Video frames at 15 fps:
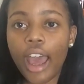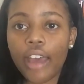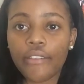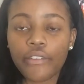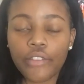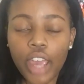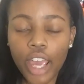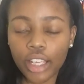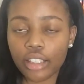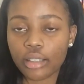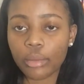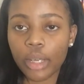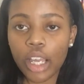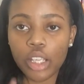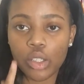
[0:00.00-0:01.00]
I have
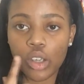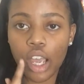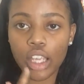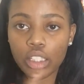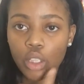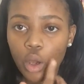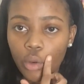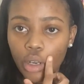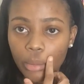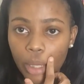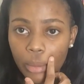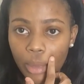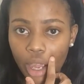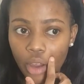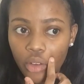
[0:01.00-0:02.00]
eczema, as you guys know, around
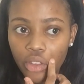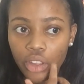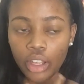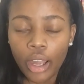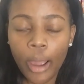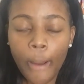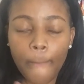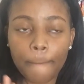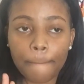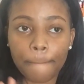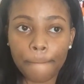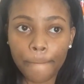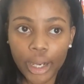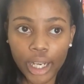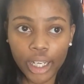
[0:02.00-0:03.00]
my mouth,
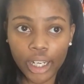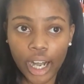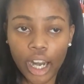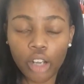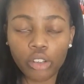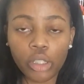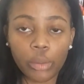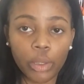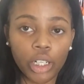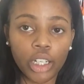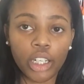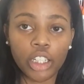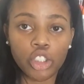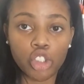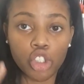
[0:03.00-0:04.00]
but I only put
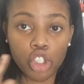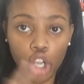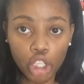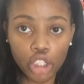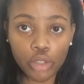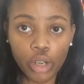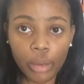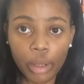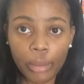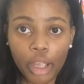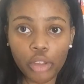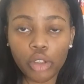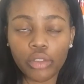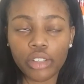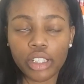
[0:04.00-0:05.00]
it just around my
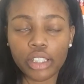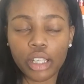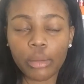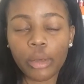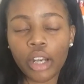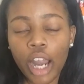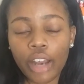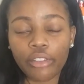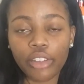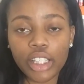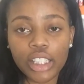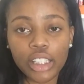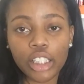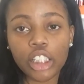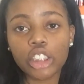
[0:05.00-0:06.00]
mouth over the summer. I
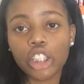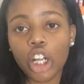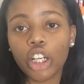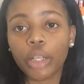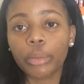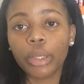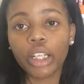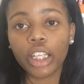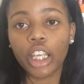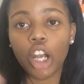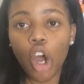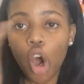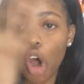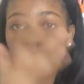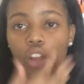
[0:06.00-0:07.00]
recently started putting
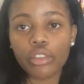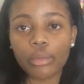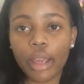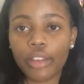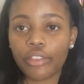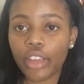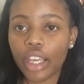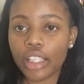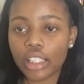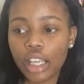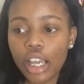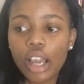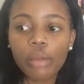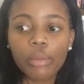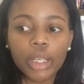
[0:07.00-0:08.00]
it all over my face
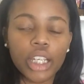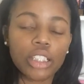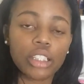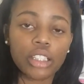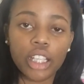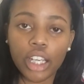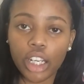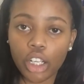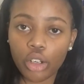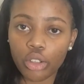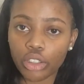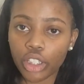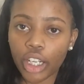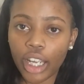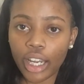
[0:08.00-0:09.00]
because it's getting
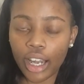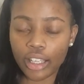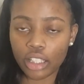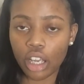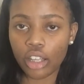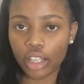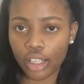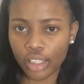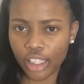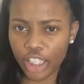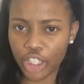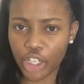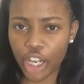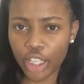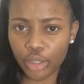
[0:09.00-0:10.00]
colder, and I saw that
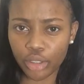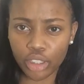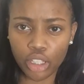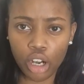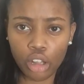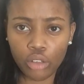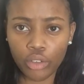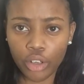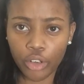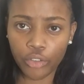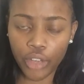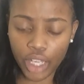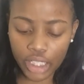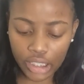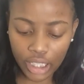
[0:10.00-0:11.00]
Alina uses it all over her
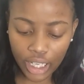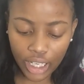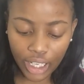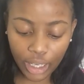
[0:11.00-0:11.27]
face.